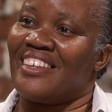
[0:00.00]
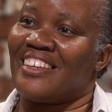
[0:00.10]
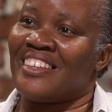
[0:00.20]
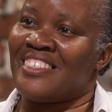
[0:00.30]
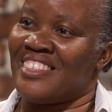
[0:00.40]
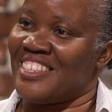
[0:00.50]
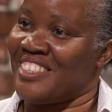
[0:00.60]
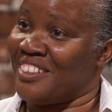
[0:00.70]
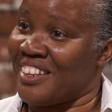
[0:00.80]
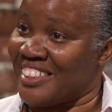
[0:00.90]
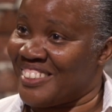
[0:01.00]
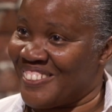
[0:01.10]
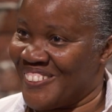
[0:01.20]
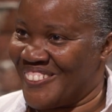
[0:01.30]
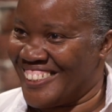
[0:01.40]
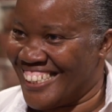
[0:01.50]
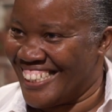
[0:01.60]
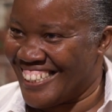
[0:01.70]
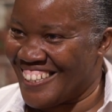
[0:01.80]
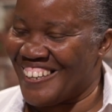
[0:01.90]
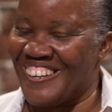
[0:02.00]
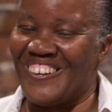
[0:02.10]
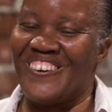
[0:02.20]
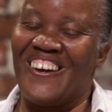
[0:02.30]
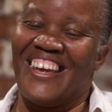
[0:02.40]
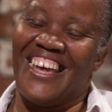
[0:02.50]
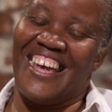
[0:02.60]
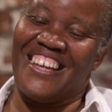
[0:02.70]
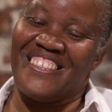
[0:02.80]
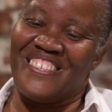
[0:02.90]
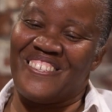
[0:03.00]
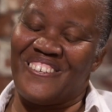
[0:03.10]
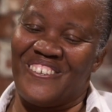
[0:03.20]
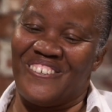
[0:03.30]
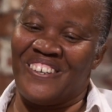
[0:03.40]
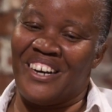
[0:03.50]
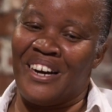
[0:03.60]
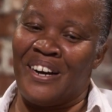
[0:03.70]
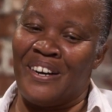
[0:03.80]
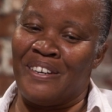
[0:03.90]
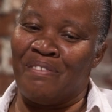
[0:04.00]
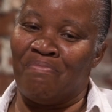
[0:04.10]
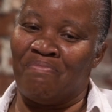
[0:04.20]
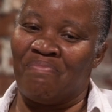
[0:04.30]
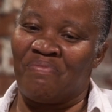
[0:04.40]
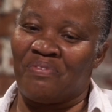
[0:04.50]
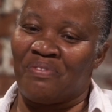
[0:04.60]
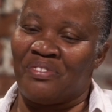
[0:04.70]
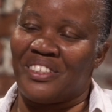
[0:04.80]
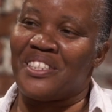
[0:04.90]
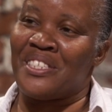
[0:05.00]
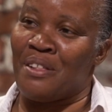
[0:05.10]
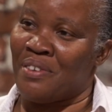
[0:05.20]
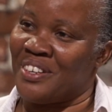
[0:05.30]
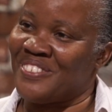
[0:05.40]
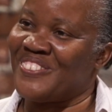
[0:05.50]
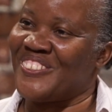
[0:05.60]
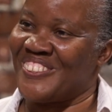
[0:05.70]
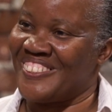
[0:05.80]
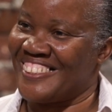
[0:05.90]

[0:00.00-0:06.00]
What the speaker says: because they stared at you, and so self-control.